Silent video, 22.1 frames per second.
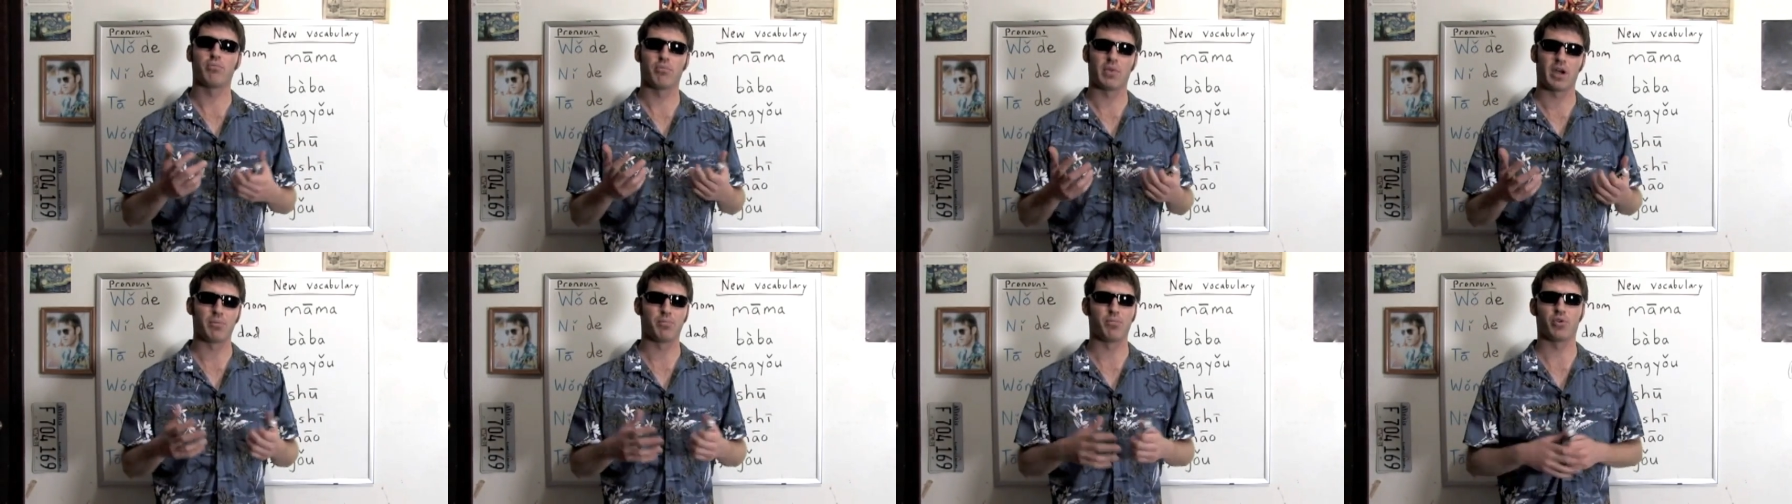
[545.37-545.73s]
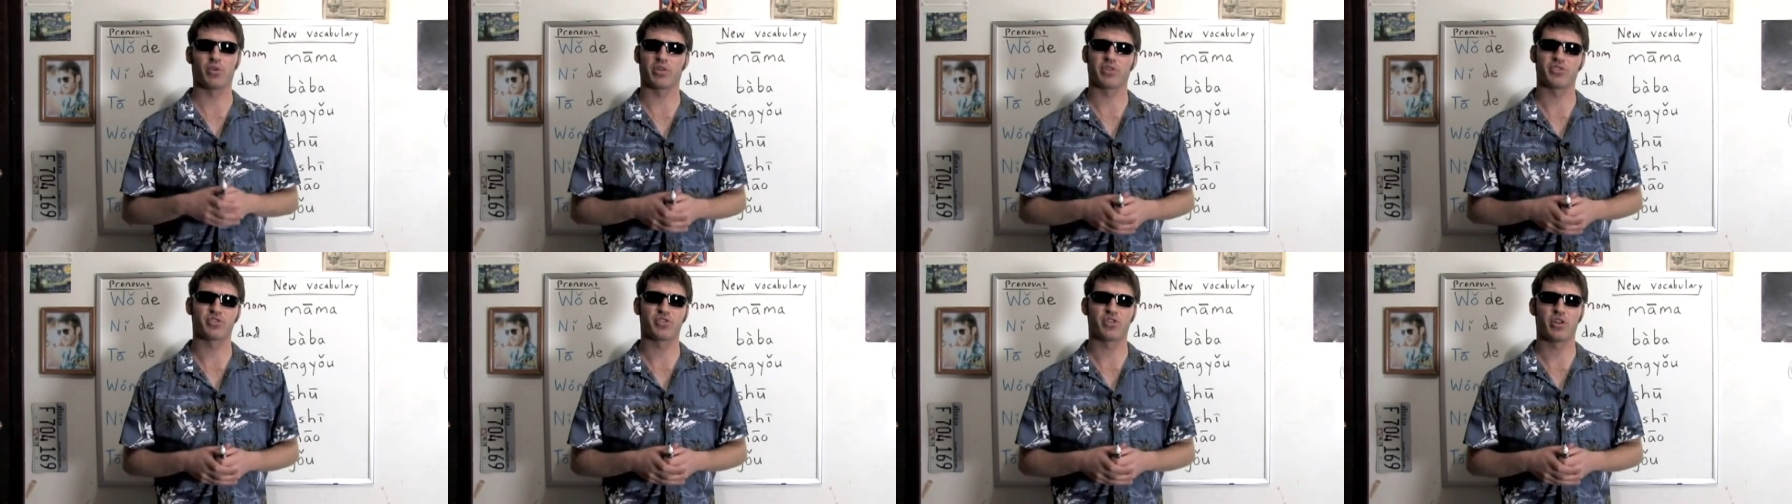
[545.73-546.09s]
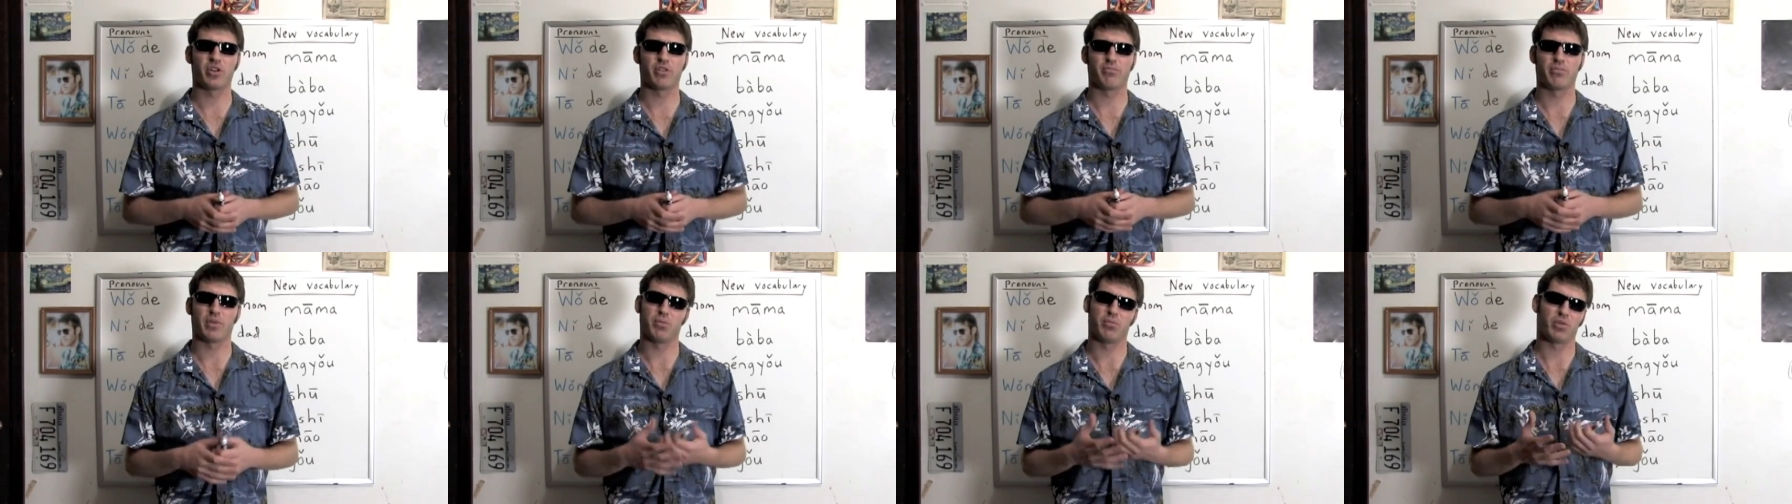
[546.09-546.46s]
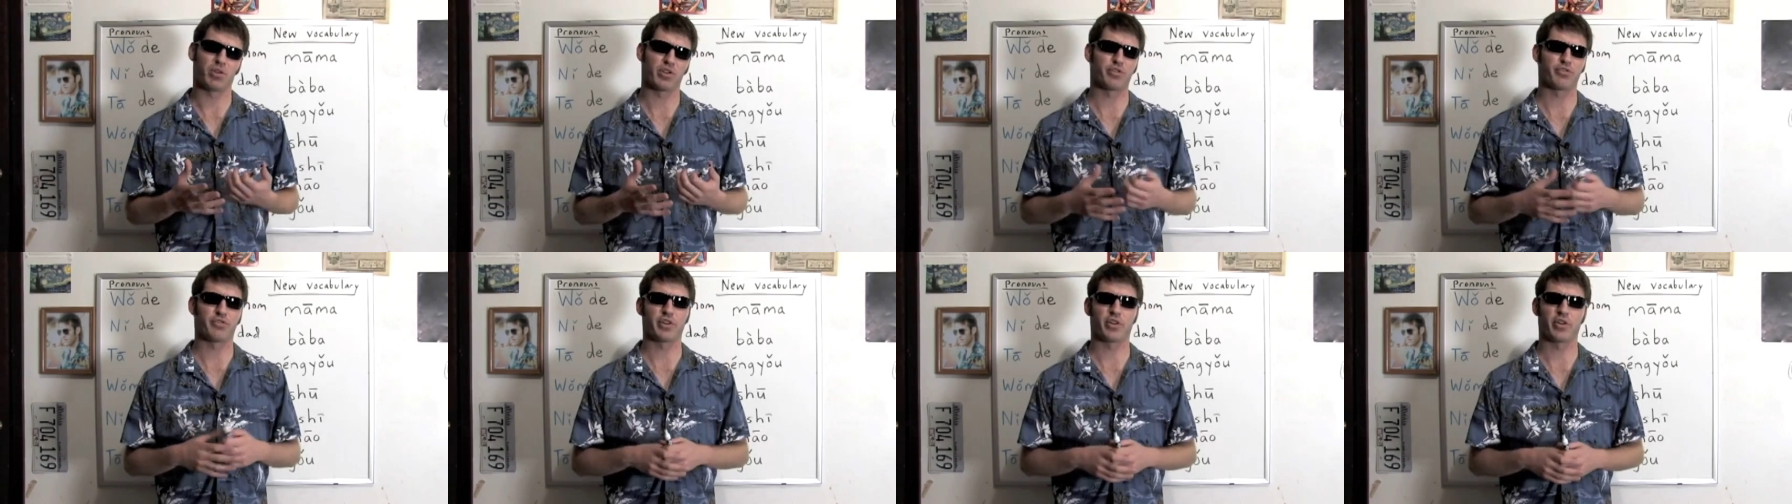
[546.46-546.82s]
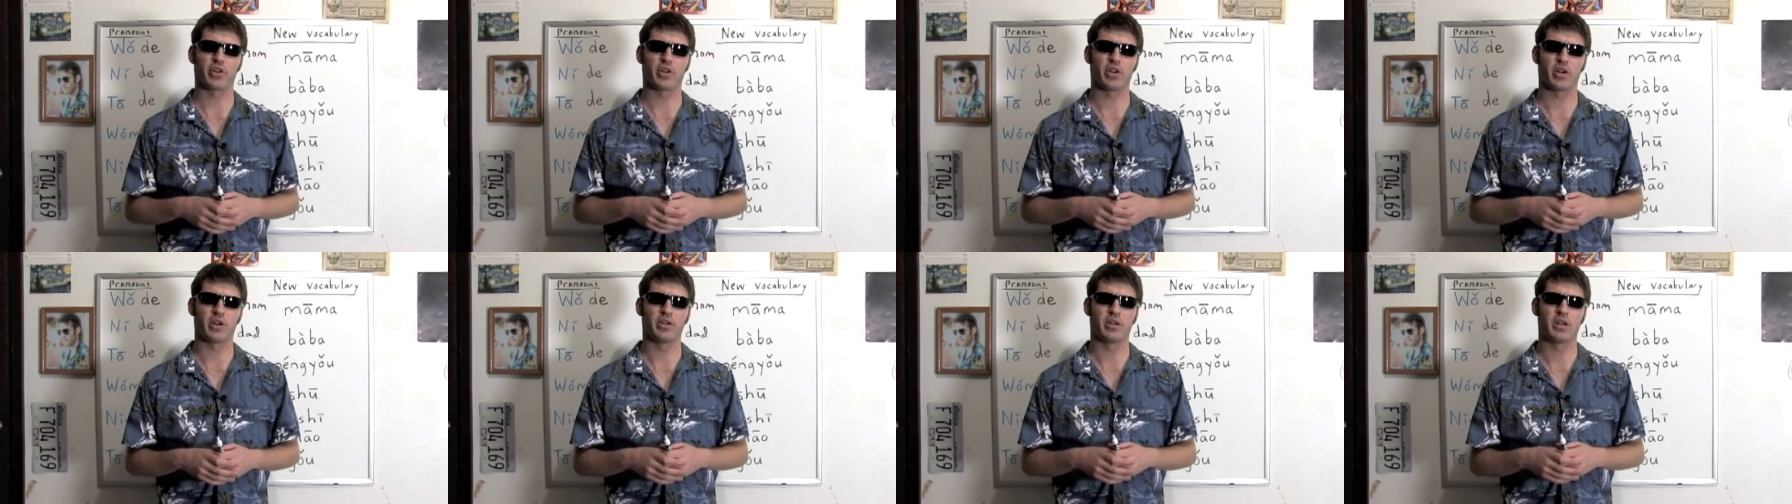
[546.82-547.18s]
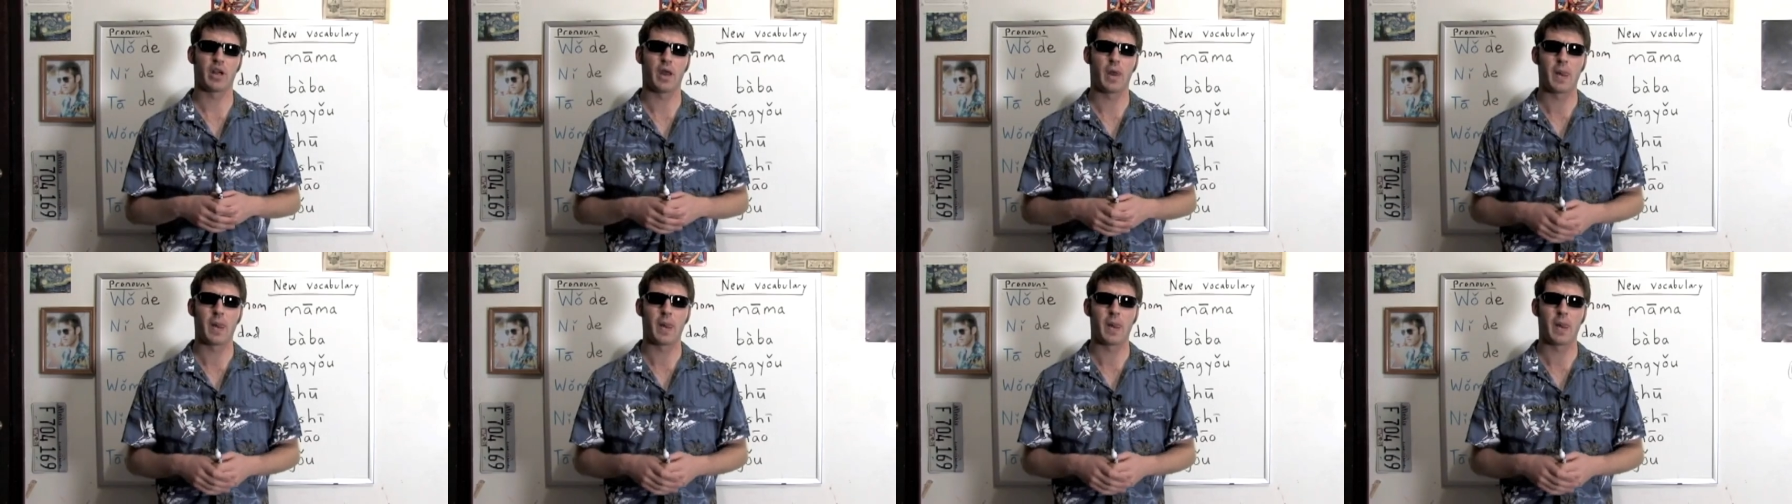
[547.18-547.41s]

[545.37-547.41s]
My book is good. My book is very good.